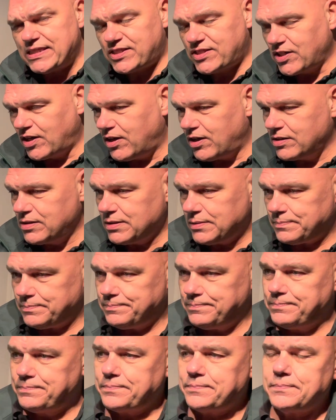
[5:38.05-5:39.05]
song,
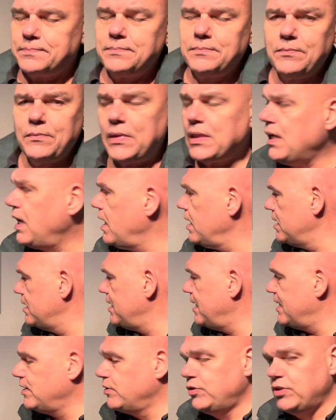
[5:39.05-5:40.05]
other
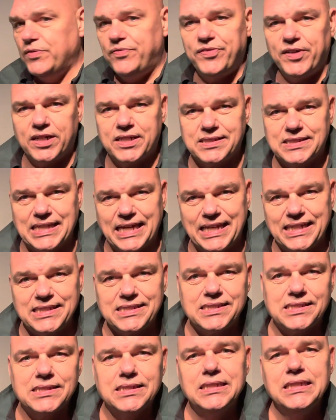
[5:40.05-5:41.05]
than Who the Fuck is
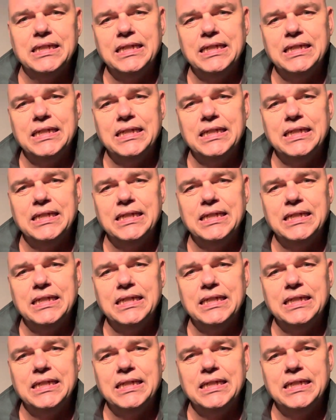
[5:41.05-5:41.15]
Alice?